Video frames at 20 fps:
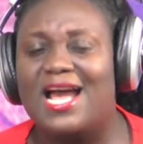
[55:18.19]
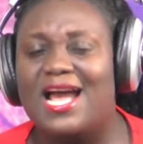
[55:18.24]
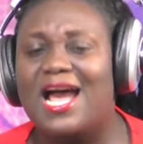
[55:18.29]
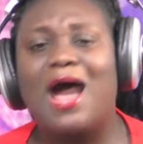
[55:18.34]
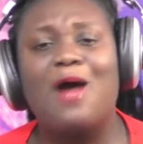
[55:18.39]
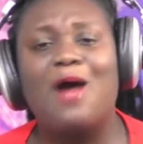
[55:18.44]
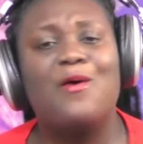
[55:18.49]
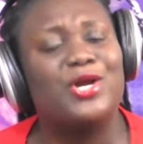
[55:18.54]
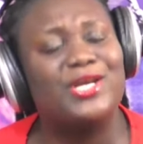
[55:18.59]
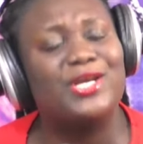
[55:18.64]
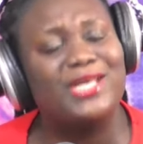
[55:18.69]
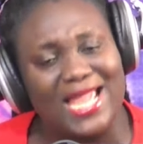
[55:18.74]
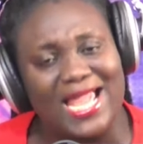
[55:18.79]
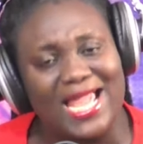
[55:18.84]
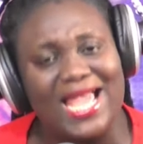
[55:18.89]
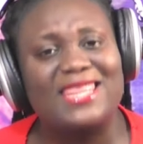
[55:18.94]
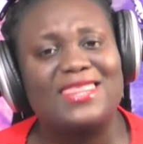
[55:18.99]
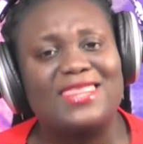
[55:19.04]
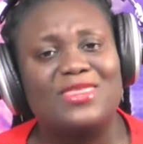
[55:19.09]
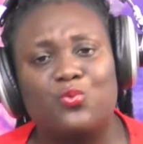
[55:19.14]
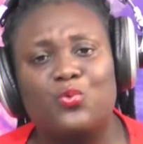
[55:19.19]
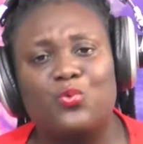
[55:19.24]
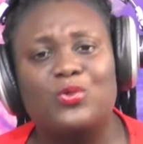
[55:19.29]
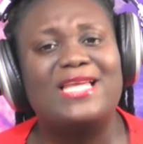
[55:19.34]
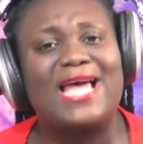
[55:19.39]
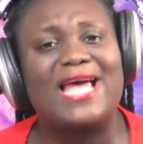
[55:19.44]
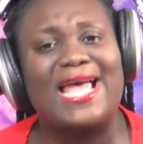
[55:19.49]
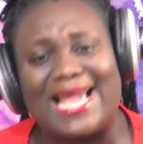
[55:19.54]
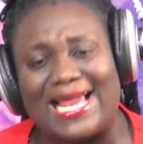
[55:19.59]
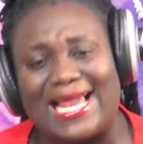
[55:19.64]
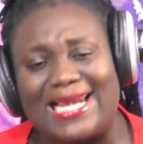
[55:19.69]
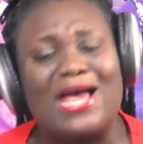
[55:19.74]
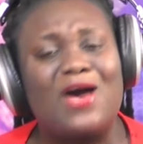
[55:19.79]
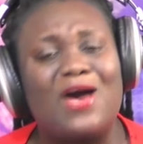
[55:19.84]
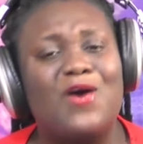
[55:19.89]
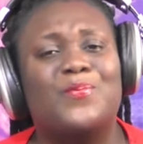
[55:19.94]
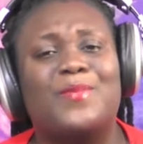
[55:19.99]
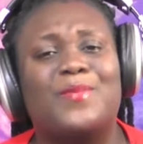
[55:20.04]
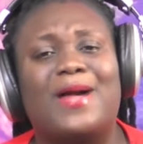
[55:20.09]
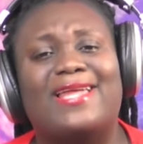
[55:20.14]
How on earth would I
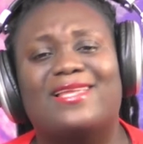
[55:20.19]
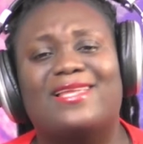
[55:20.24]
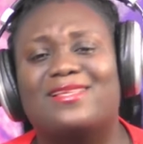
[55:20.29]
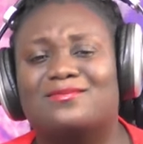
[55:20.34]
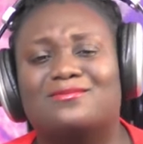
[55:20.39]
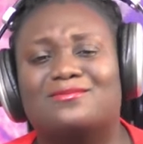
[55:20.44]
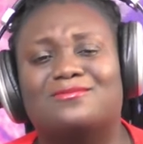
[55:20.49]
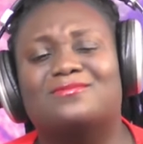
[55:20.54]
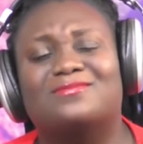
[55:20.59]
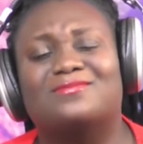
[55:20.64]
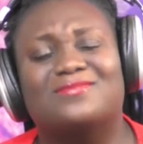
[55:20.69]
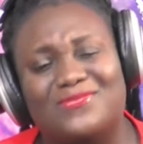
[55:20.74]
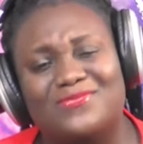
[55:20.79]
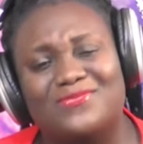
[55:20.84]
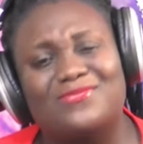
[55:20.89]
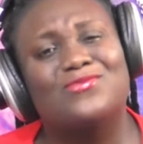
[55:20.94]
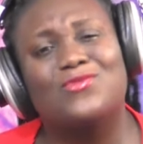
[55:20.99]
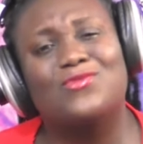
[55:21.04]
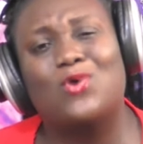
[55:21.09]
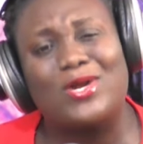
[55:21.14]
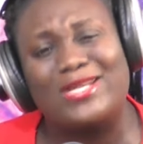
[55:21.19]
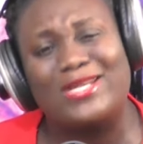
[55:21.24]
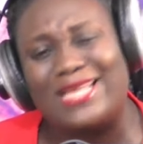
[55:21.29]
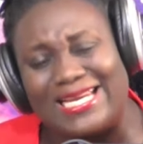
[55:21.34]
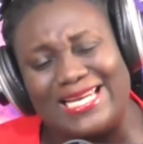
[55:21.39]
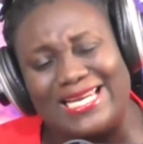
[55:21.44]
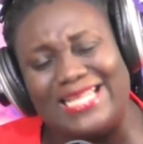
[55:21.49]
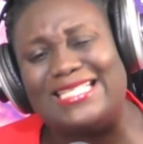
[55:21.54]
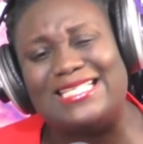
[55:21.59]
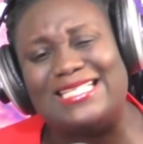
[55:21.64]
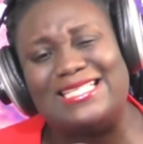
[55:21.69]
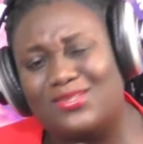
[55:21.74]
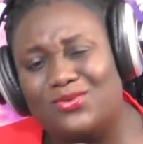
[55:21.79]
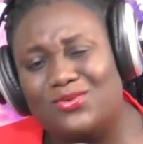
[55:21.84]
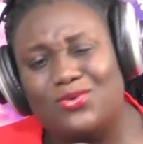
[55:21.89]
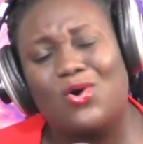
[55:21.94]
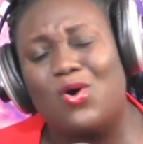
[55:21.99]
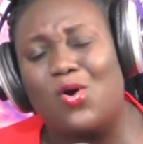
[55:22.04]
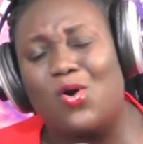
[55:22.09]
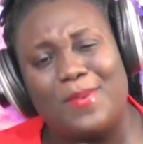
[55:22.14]
allow my other lady
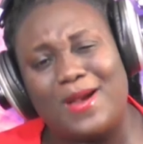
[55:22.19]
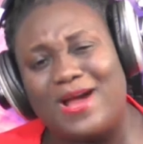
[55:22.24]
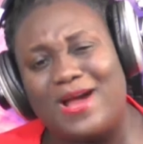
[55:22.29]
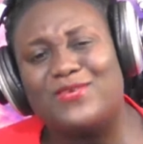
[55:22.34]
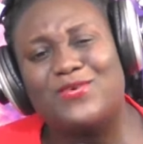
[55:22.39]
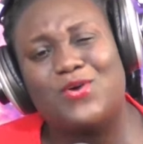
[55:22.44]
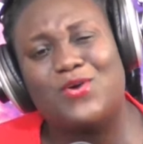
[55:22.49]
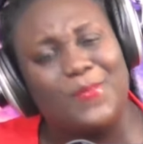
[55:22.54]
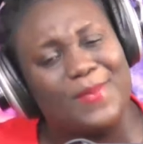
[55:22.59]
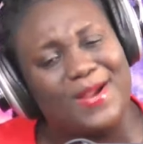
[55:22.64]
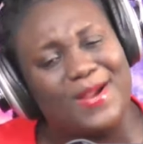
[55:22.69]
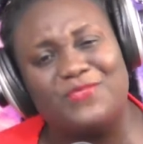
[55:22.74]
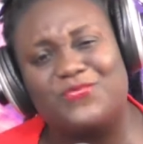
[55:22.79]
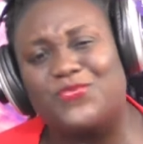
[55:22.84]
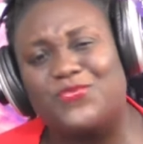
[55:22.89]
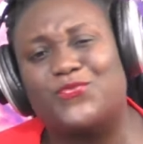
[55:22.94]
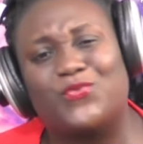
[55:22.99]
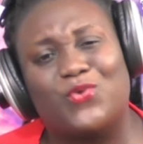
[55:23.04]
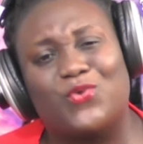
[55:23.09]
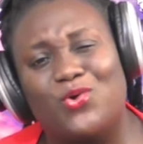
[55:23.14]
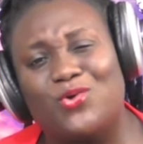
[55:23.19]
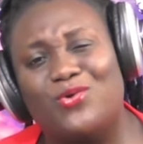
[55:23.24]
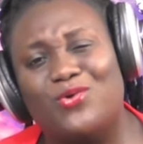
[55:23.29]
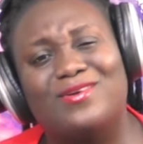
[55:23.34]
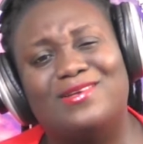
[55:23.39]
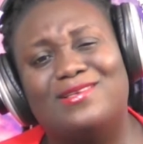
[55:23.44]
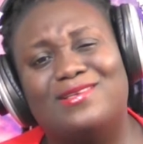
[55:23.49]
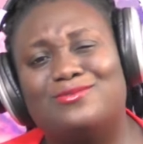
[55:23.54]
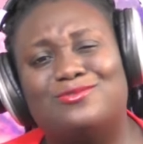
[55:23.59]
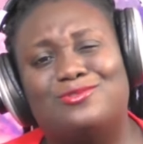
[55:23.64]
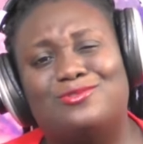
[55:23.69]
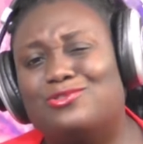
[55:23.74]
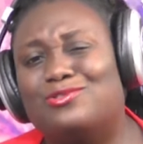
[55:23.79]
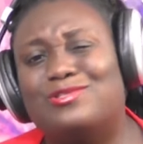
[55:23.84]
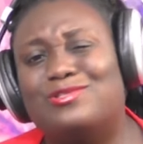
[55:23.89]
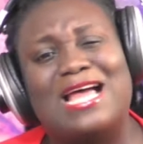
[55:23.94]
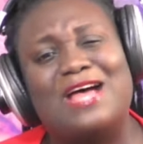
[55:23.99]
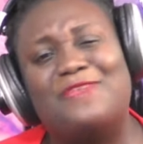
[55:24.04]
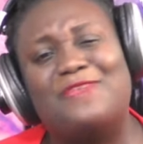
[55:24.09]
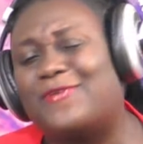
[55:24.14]
or to
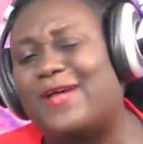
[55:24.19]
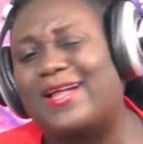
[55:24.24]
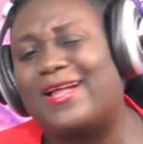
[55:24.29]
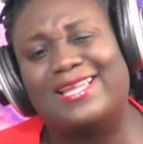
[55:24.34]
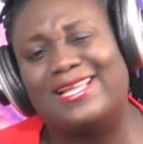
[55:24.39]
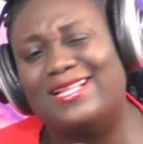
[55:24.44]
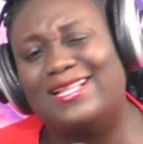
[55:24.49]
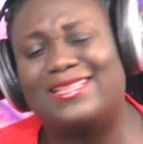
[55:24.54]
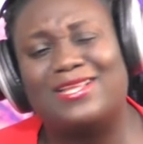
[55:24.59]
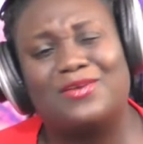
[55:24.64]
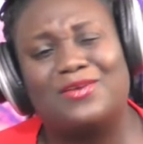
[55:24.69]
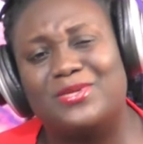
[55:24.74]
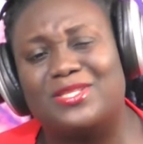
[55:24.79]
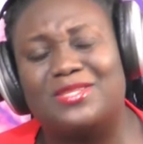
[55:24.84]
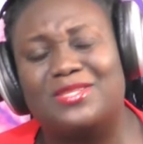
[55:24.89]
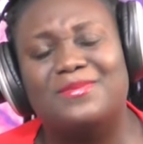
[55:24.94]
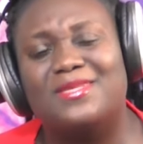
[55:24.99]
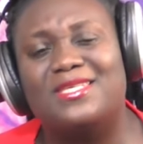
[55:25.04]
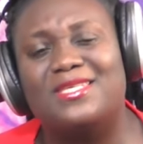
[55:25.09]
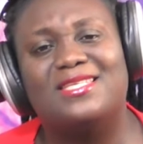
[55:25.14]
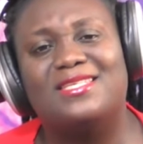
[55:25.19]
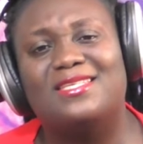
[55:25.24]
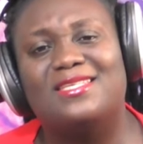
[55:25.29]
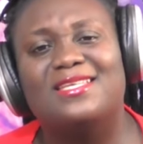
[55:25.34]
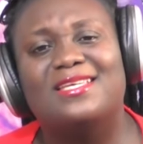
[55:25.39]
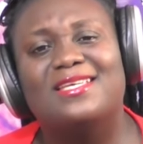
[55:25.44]
do that fucking thing with me?